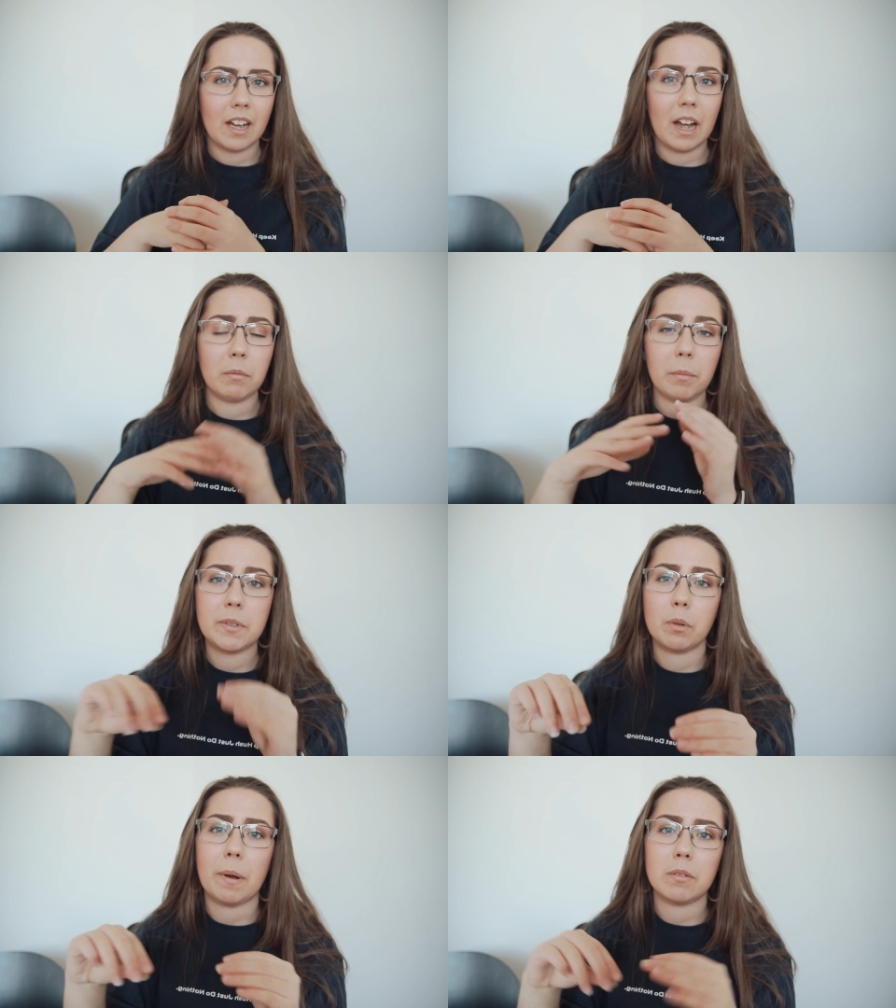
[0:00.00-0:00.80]
And when we
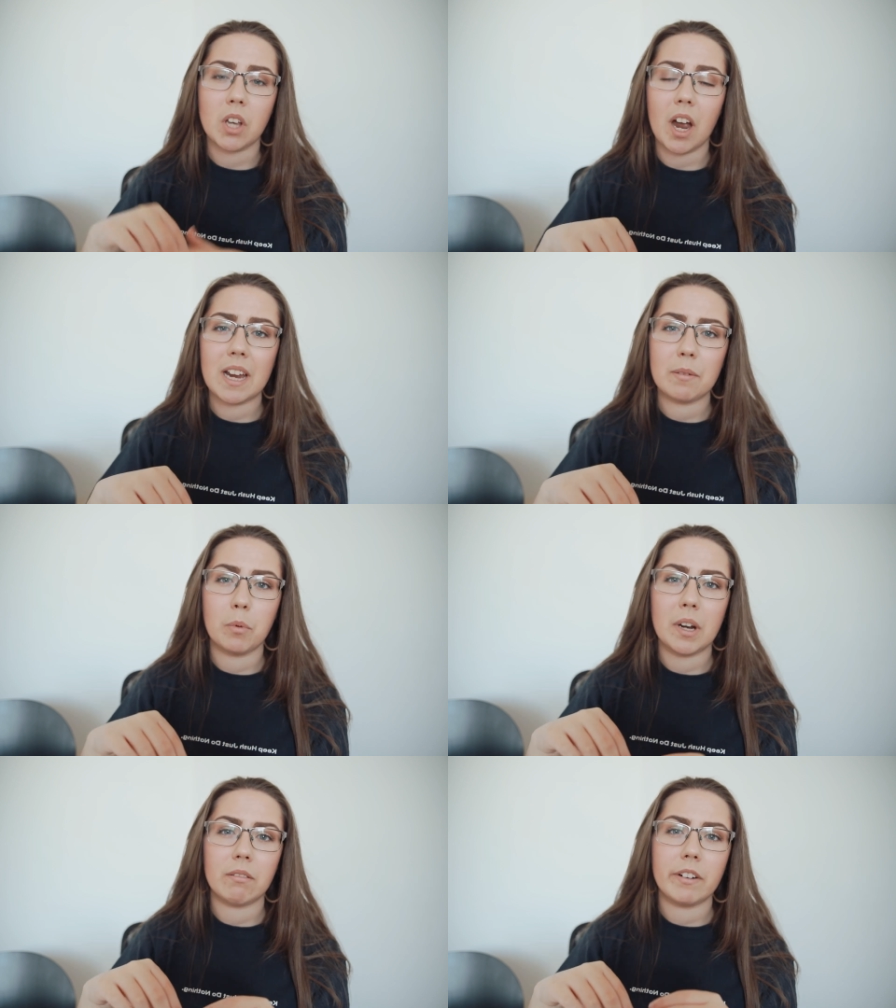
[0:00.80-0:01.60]
talk about type,
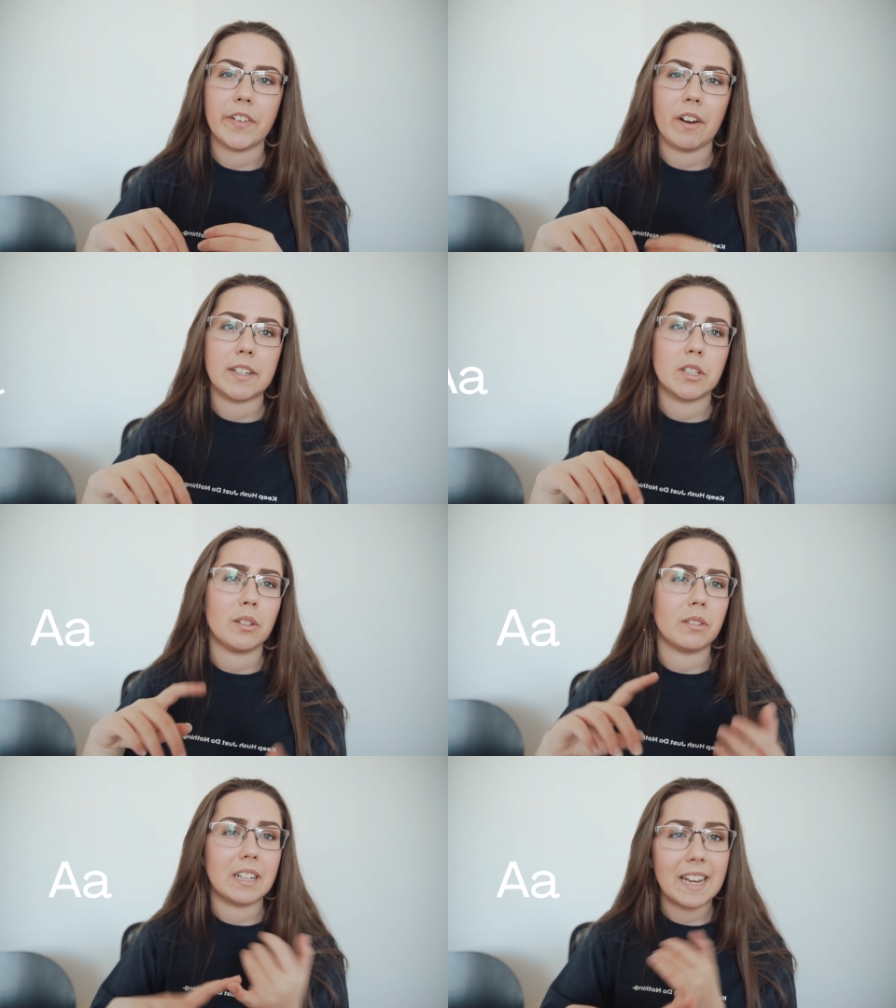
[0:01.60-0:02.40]
we are referring
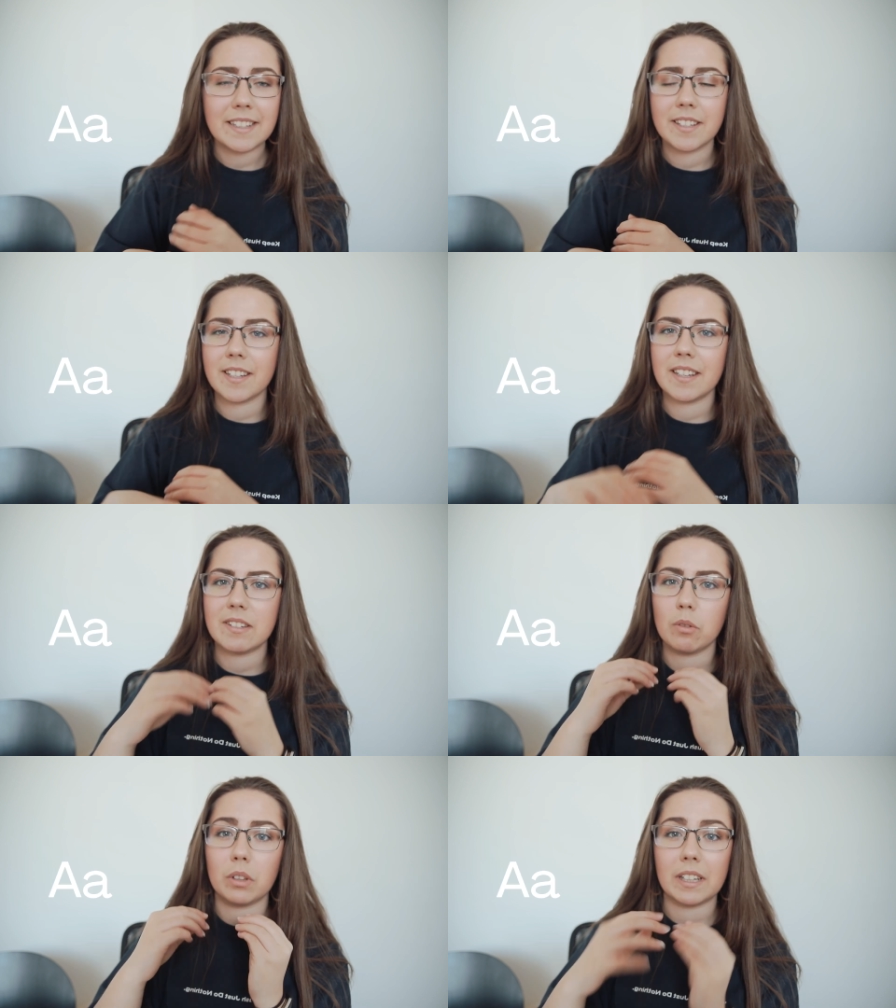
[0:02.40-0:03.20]
to the
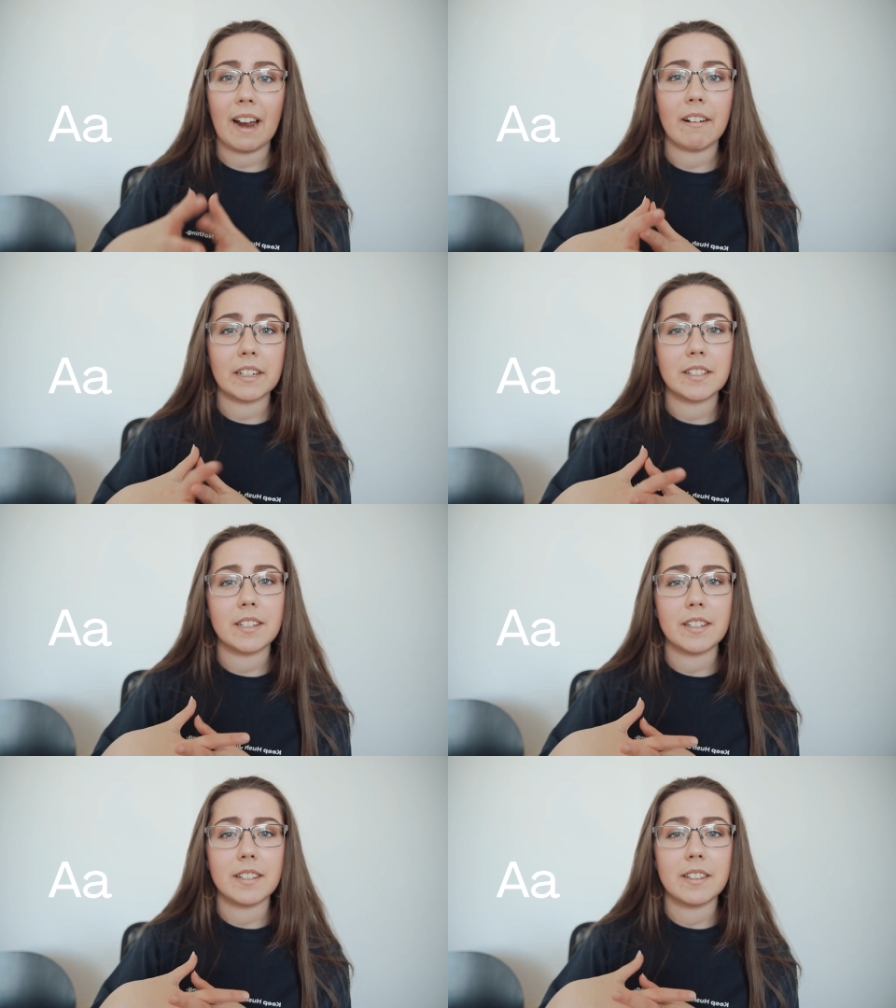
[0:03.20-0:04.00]
letters or the
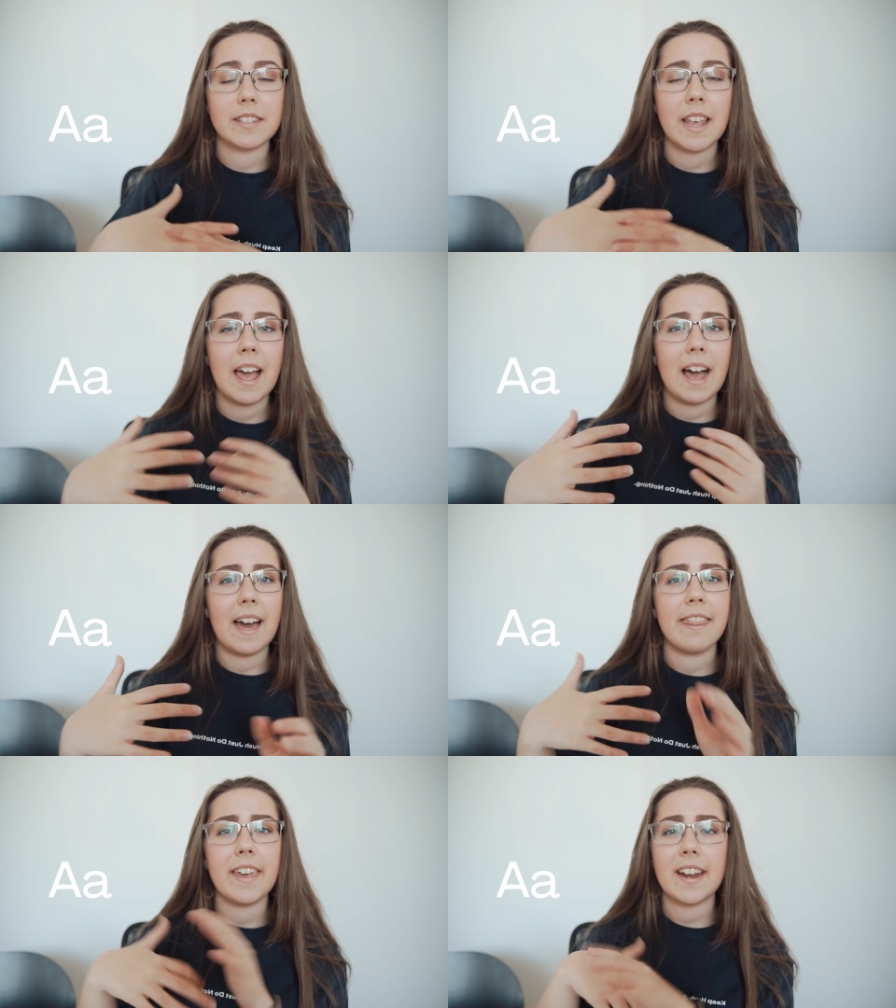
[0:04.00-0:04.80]
characters,
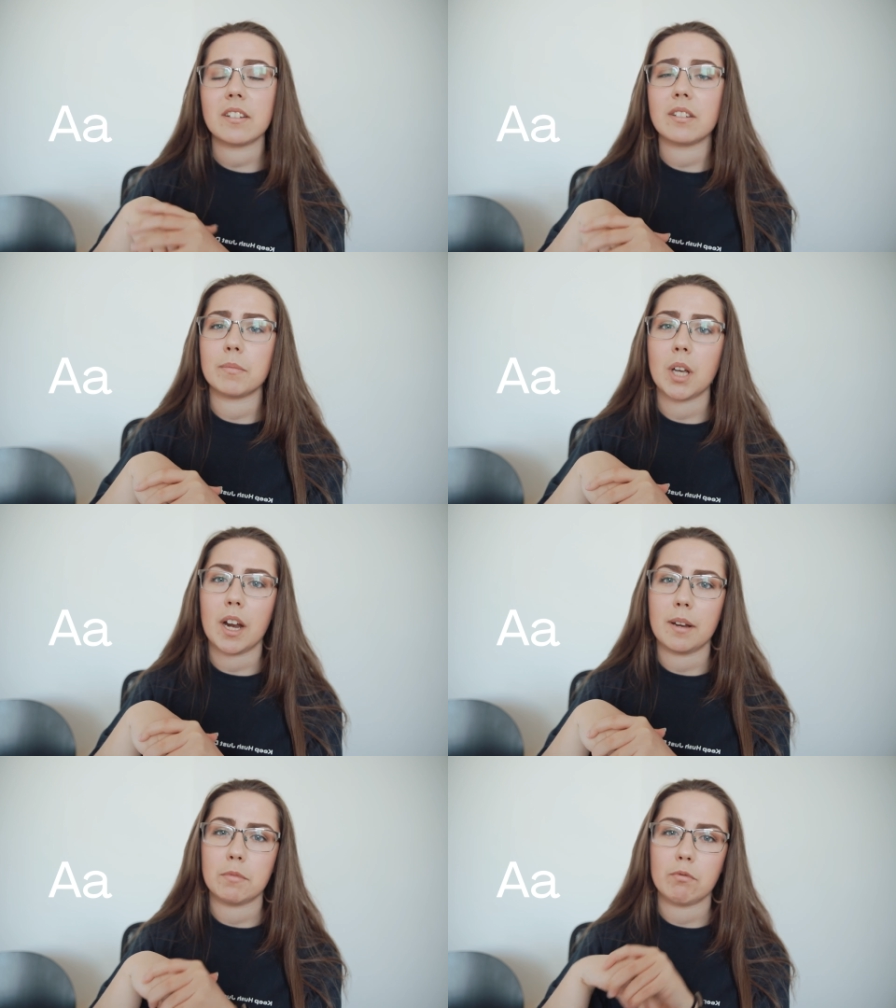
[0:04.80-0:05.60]
and they are
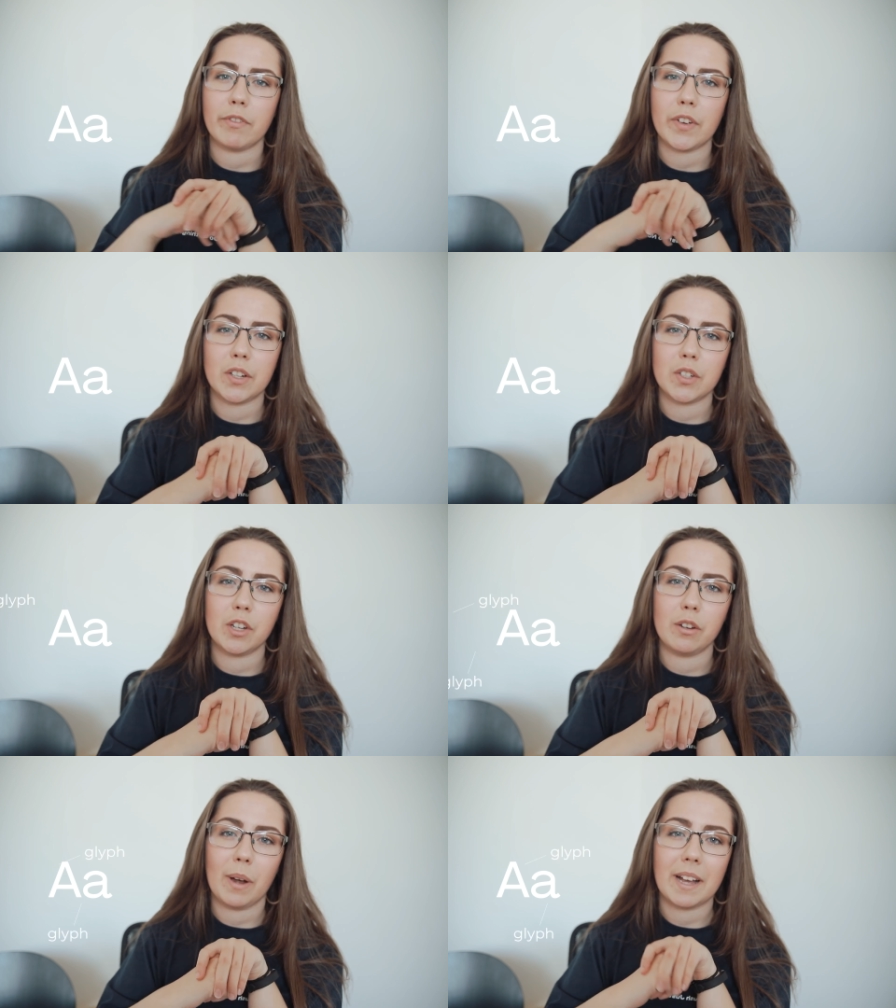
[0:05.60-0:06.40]
sometimes referred
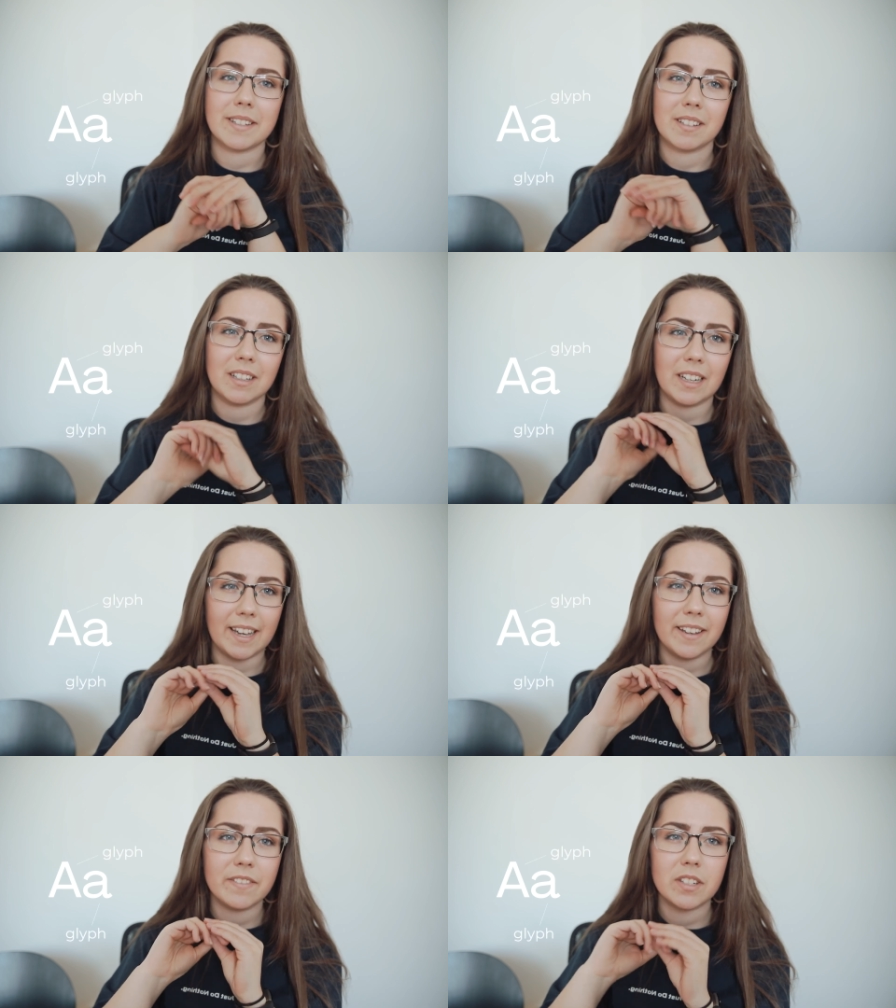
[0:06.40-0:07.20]
to as
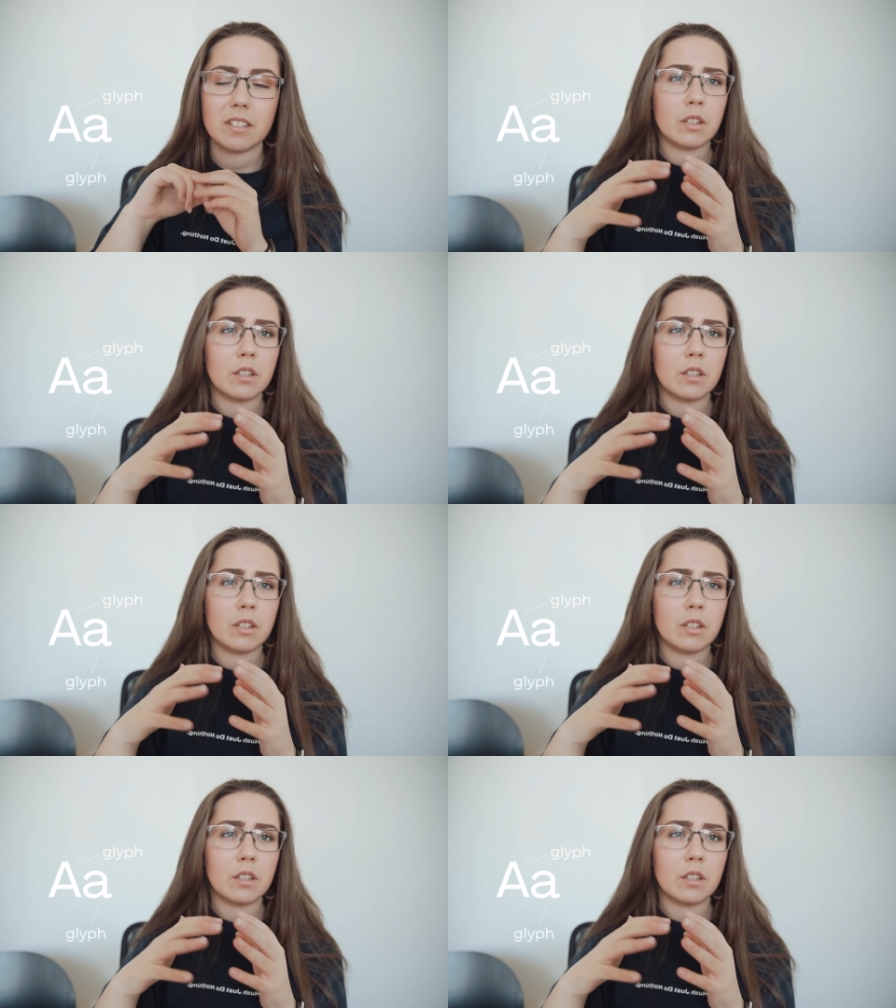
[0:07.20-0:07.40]
glyphs.